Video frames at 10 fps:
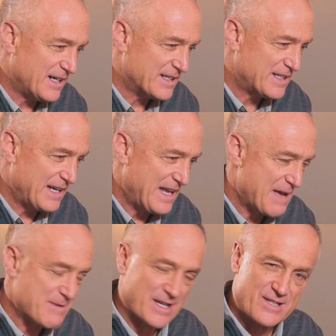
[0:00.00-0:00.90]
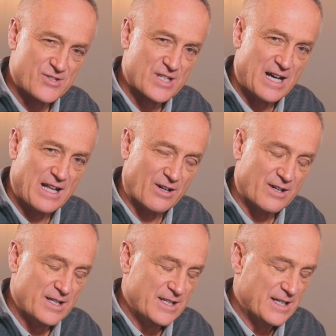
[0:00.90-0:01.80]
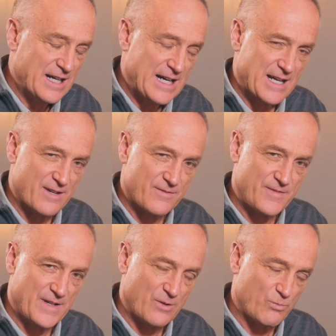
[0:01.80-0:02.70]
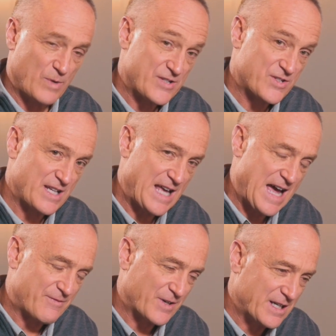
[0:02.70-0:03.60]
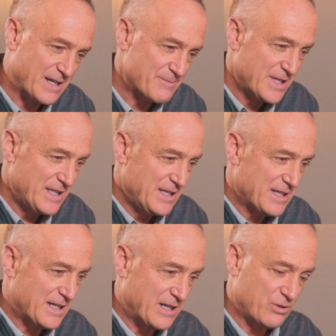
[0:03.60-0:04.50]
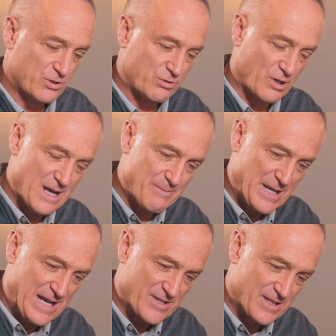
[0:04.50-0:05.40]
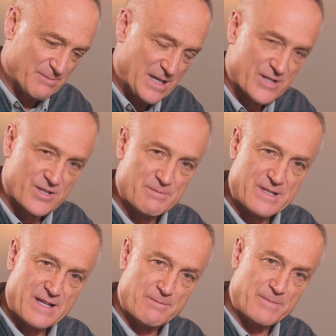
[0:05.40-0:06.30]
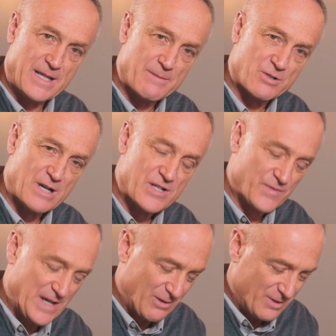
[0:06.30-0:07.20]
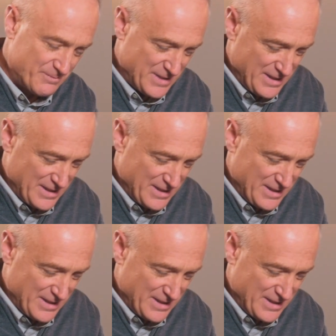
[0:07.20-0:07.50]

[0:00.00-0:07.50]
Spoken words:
dynamic scholar out of West Africa, who had grown up as a Muslim and then become a Christ follower,